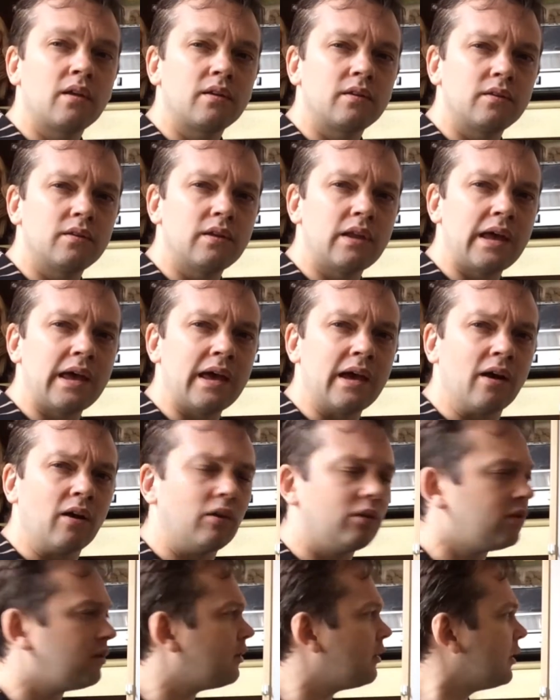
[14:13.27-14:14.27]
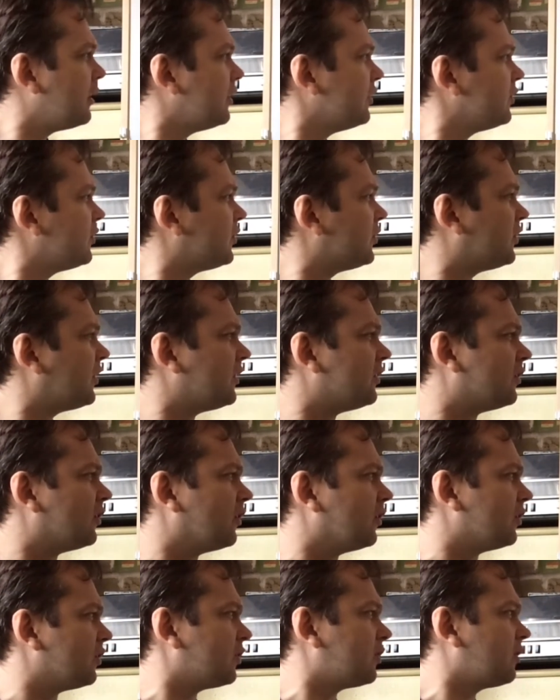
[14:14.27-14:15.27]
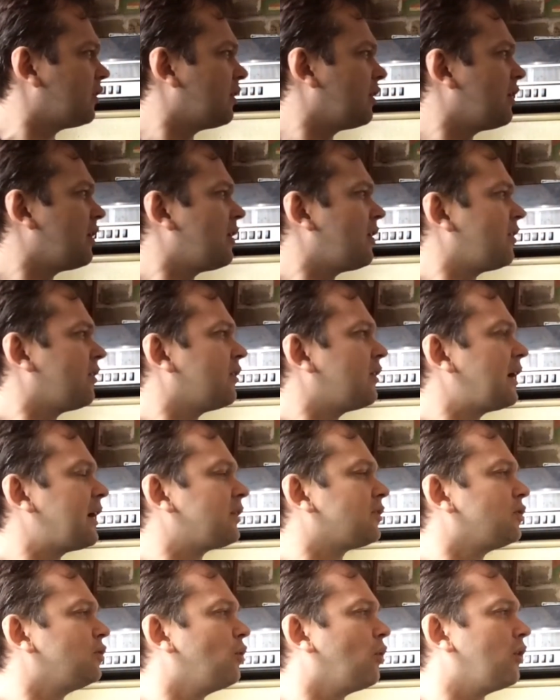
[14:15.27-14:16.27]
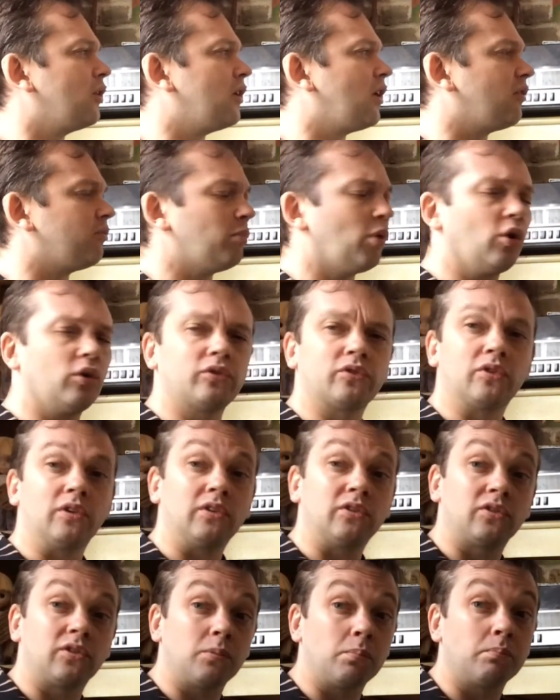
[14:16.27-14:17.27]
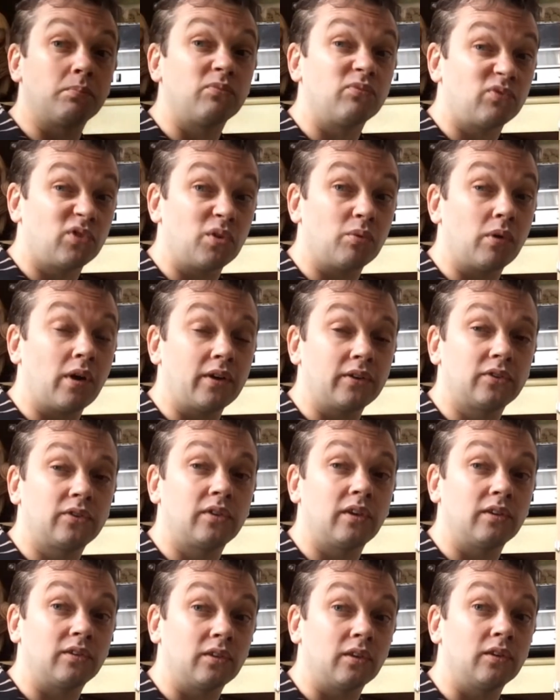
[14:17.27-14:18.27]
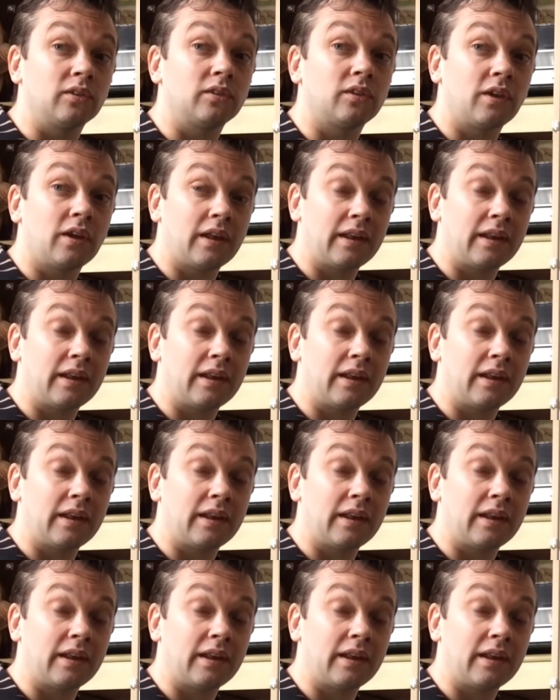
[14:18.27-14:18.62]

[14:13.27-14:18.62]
Now, scissors, that's not enough boxes to write scissors.